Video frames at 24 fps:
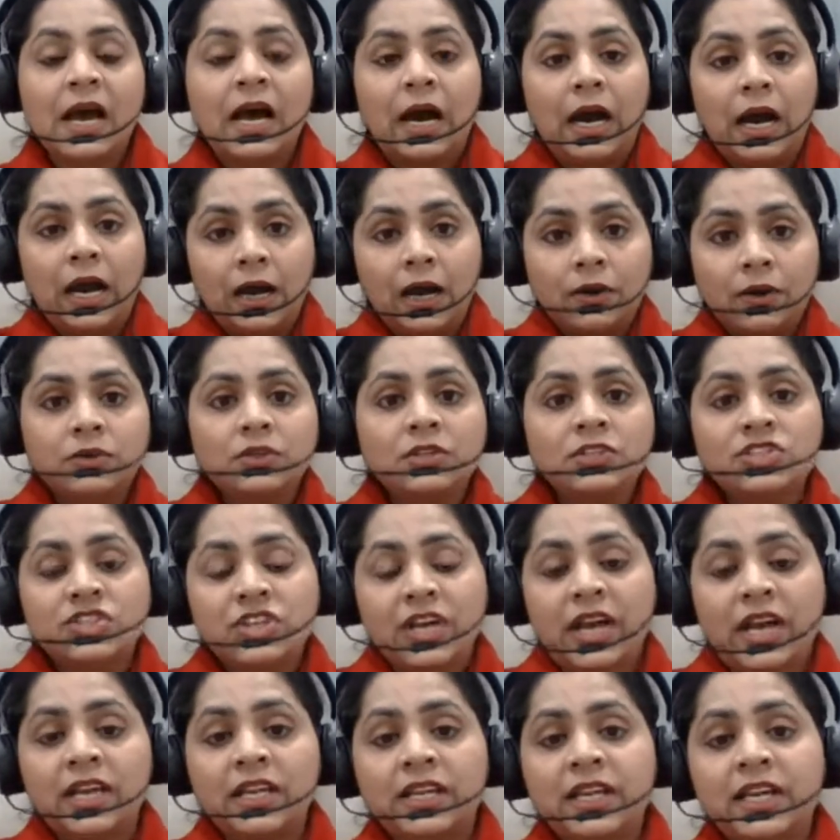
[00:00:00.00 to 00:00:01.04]
how the
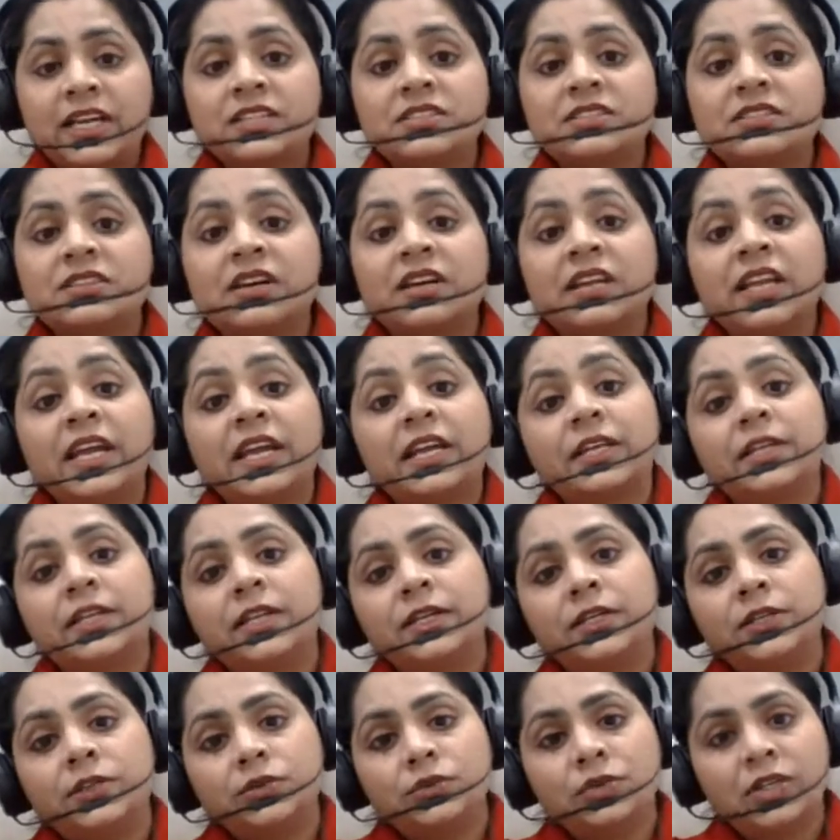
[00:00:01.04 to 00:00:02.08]
child gets
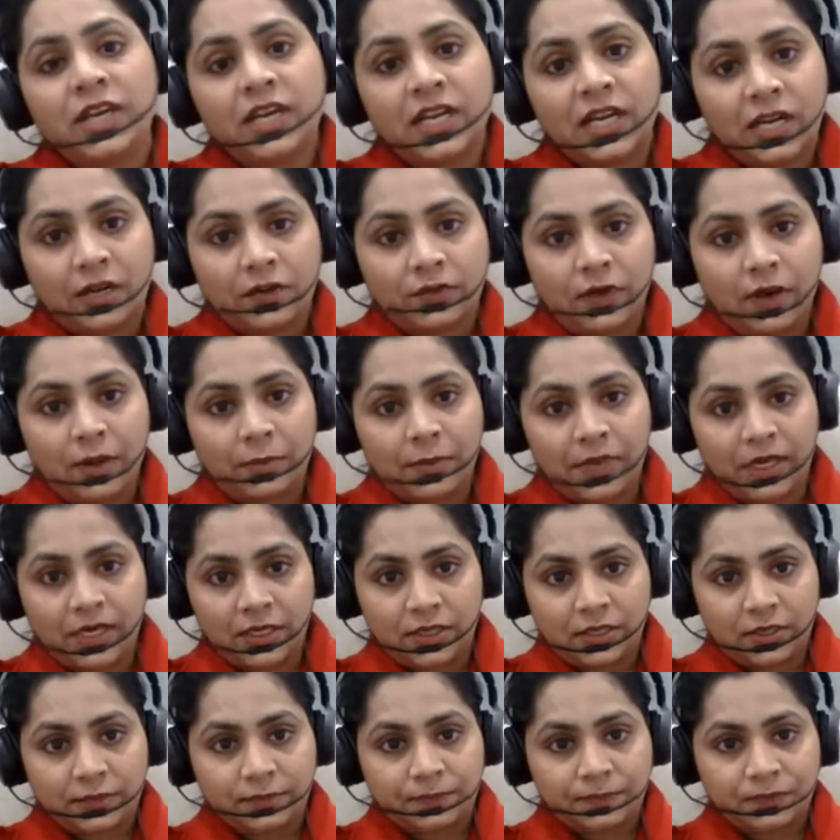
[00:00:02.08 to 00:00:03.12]
connected to their
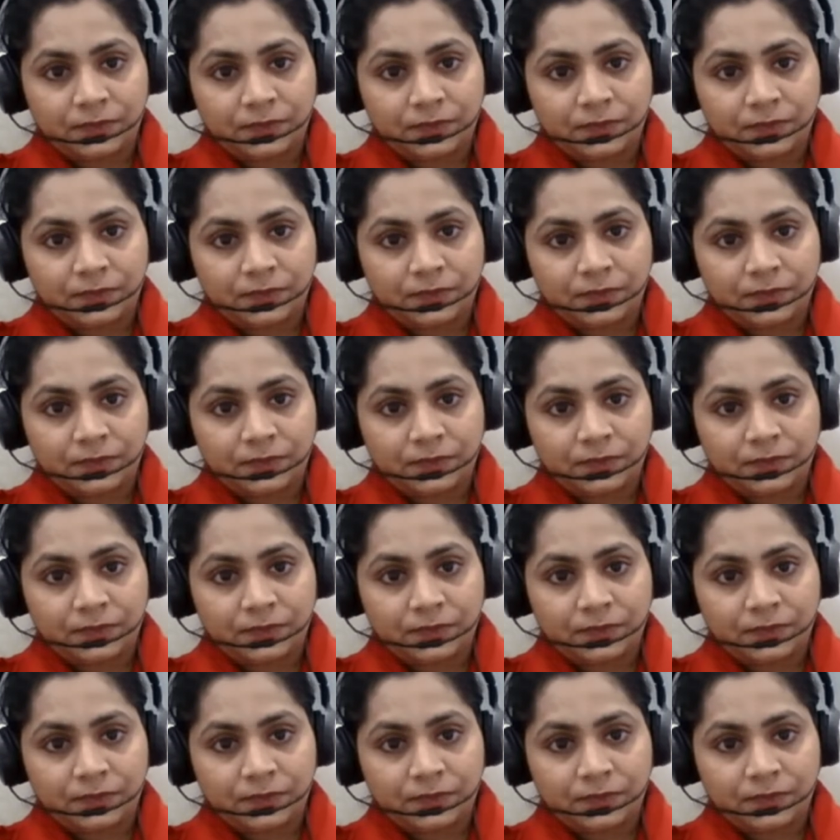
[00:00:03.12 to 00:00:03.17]
environment.